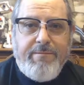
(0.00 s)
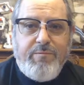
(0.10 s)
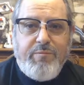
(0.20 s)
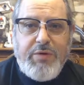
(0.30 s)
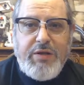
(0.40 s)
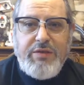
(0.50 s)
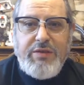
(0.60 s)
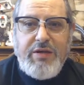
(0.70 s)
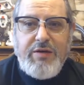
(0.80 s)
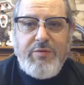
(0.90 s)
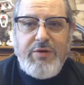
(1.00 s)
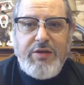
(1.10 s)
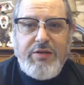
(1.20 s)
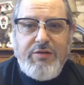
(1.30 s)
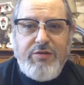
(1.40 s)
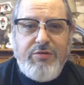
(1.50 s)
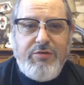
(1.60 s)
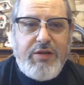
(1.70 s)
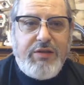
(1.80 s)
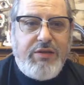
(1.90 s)
but I think I want to include
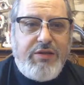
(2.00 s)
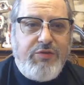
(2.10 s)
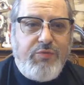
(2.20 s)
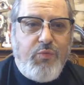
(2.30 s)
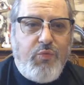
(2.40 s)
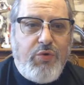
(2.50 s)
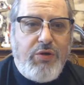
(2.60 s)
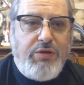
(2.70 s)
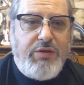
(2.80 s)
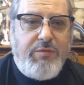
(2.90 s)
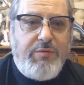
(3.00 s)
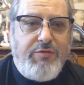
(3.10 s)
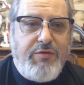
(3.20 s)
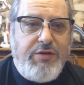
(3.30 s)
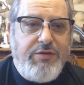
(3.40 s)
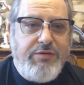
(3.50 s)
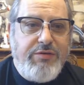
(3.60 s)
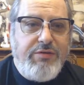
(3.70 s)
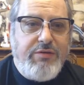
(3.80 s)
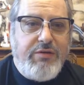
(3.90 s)
at least 1 Leman Russ.
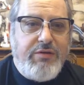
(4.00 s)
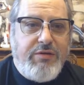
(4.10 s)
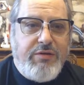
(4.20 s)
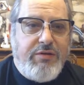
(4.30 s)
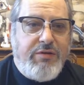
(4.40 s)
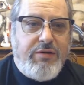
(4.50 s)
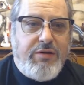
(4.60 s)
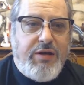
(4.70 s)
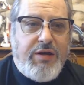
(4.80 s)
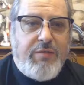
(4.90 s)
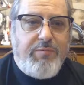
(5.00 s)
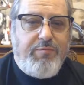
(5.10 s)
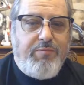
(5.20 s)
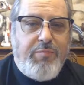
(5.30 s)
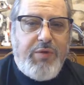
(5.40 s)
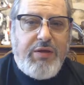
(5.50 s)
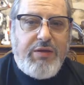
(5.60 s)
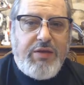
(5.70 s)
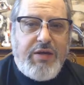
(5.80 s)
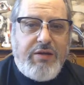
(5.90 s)
And being
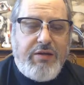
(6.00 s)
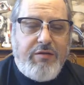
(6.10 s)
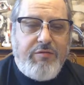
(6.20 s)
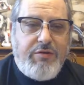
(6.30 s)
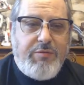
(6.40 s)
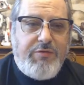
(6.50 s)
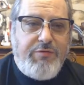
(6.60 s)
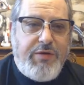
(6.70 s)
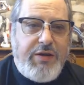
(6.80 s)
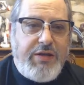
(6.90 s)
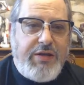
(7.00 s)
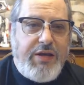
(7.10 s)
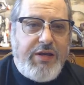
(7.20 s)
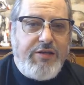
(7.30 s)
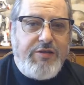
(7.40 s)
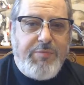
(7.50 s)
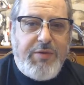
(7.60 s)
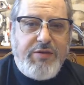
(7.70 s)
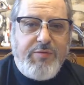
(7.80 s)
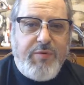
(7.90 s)
that I'm going to be fighting Chaos
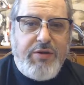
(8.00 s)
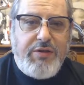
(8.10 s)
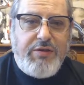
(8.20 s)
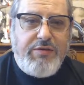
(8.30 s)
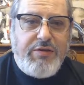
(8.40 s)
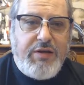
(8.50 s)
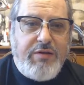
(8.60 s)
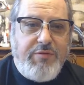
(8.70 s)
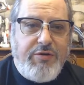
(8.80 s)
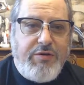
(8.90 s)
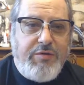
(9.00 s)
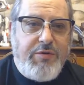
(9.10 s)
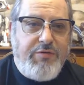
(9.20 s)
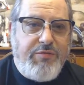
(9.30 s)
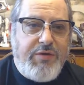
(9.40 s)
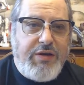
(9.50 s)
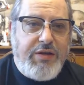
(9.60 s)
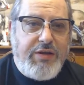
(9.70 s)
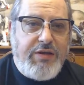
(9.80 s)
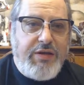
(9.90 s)
Space Marines, and I'm going to be
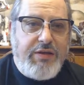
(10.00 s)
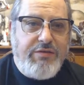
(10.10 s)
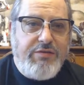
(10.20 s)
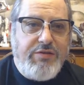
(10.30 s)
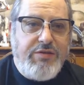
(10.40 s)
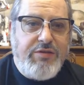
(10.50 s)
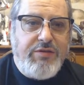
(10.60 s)
fighting against